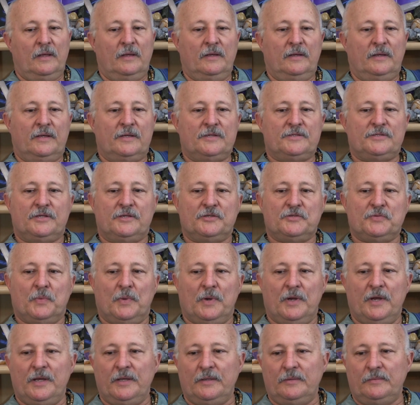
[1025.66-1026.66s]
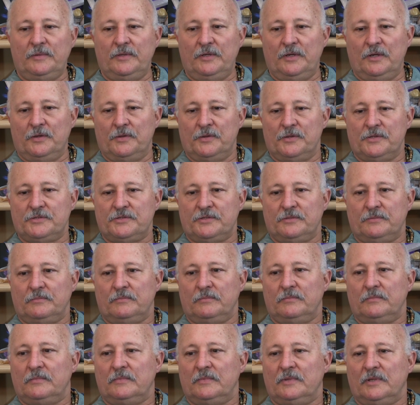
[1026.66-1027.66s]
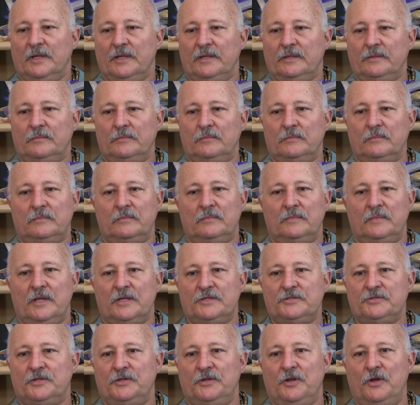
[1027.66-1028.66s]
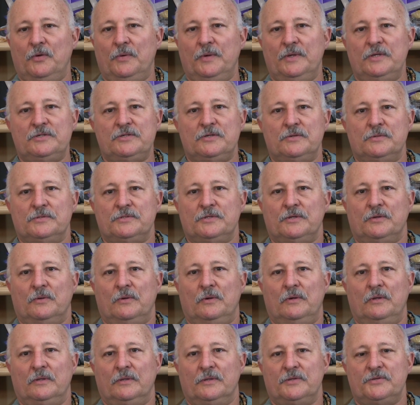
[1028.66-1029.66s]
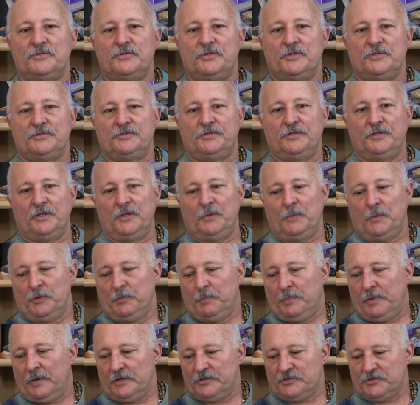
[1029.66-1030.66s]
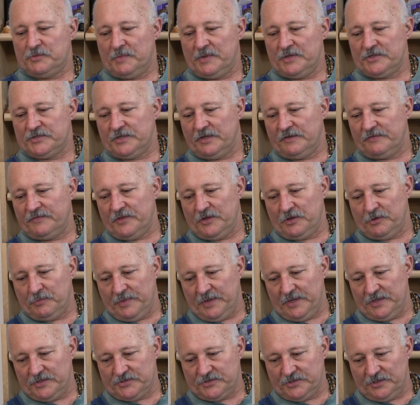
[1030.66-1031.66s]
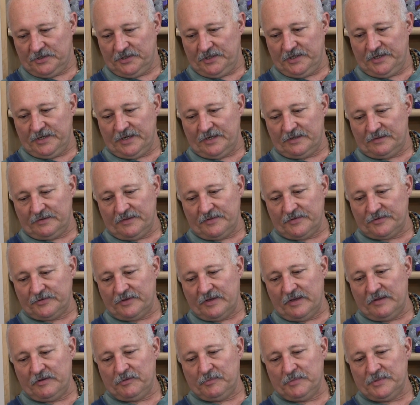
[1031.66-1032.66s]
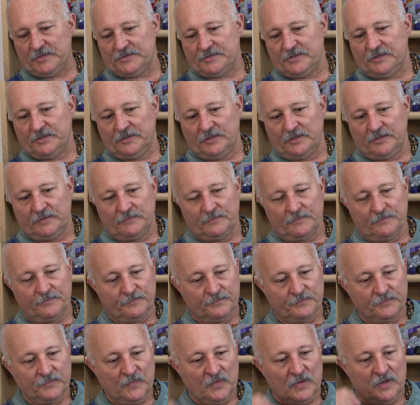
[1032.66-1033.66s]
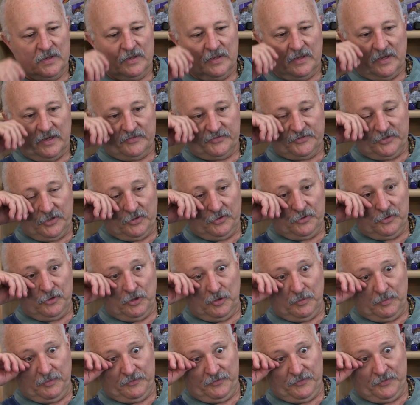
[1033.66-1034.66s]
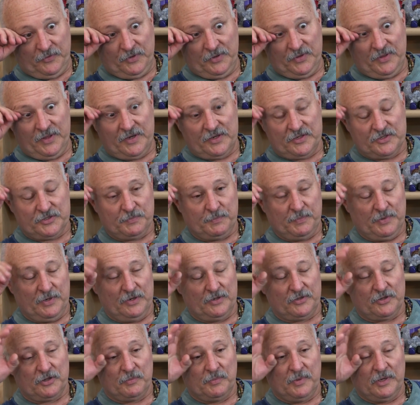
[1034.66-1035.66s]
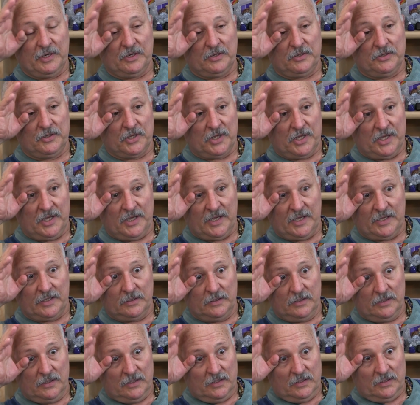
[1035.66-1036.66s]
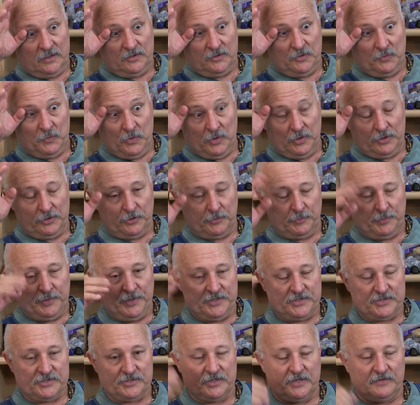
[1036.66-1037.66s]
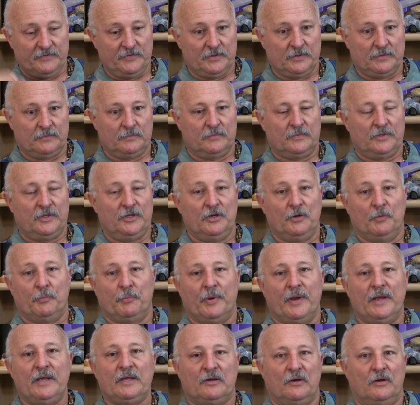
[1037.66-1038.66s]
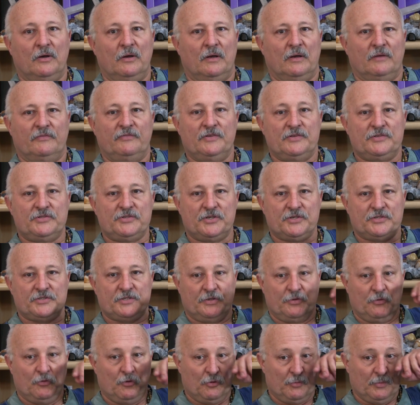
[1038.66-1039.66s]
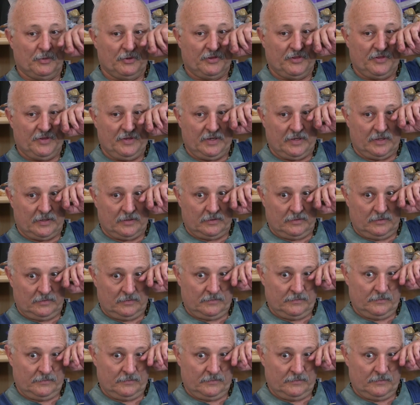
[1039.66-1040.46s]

I guess that's why you know there's like next to no issues at all. It's just dealing with parts of myself that are being silly, and I don't have the time to be silly. I've told y'all before that in spirit, the bigger you get, the more little pieces of you you know break off. It's just a normal thing.